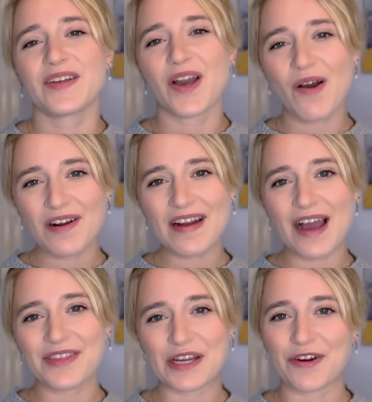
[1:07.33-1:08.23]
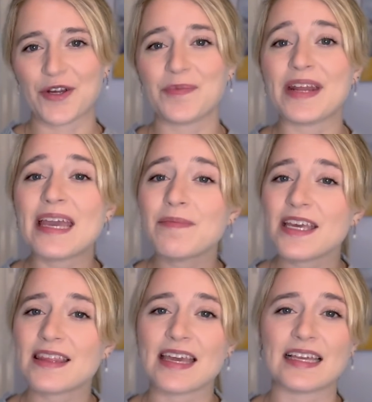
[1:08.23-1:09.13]
Go around the group
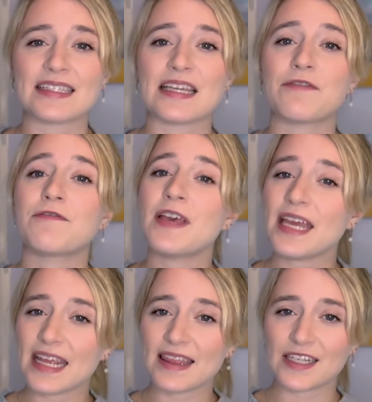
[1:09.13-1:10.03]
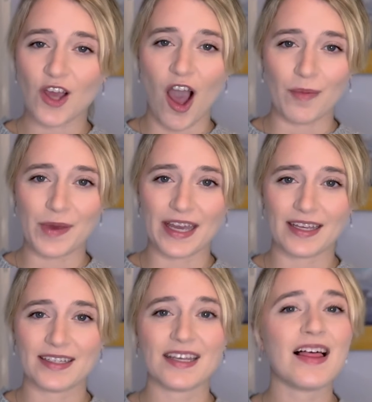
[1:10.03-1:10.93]
naming things that fit in the topic
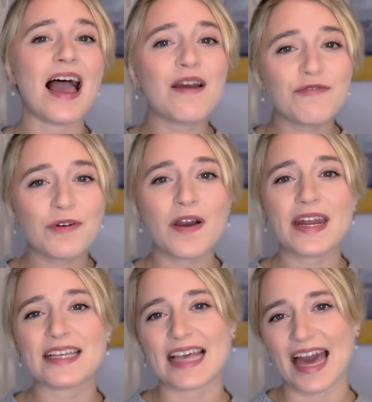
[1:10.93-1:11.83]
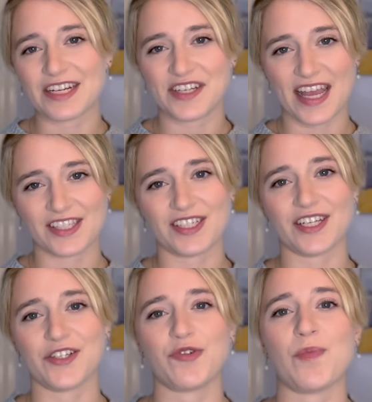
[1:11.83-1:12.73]
until everyone has had a chance to
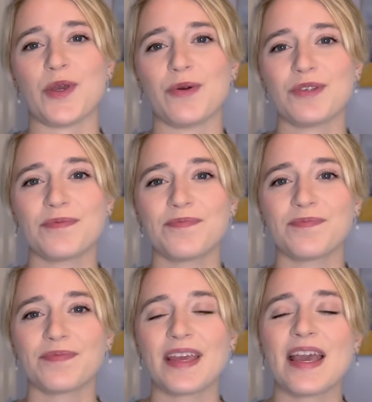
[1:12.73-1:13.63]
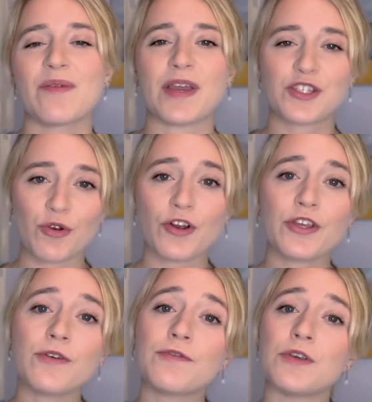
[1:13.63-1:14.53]
contribute. Make sure
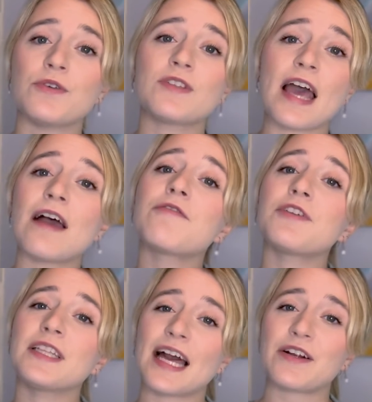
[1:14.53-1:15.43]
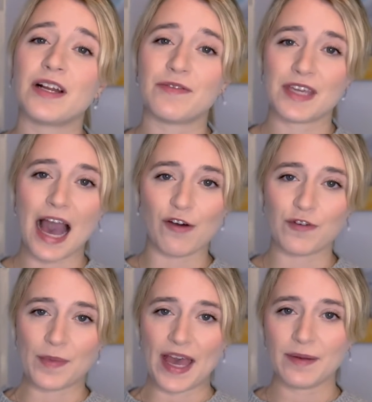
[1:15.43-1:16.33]
you've used every letter of the
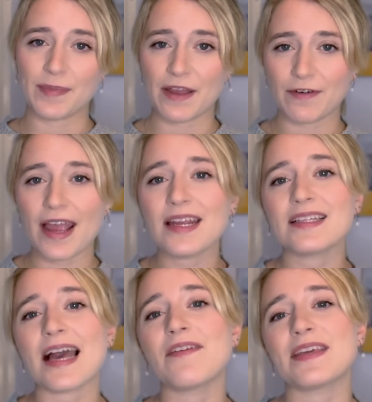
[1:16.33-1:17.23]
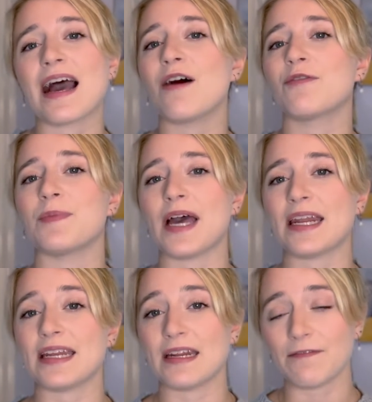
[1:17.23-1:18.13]
alphabet by writing down the alphabet
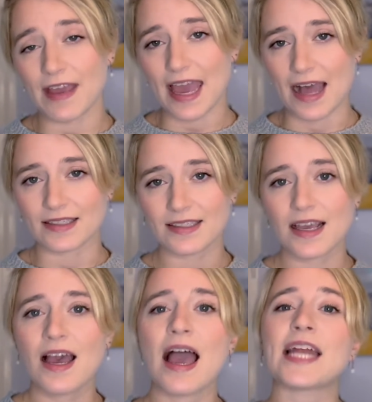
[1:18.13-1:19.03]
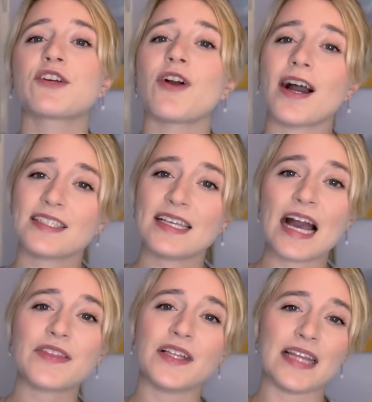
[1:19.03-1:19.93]
in advance and crossing
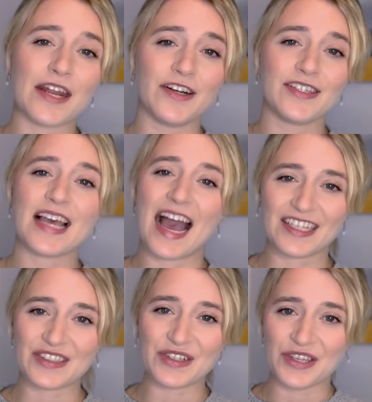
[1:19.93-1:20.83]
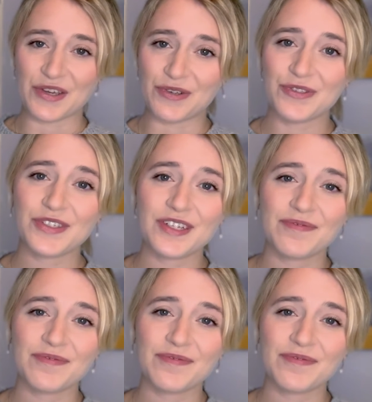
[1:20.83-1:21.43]
out the letters as they're used.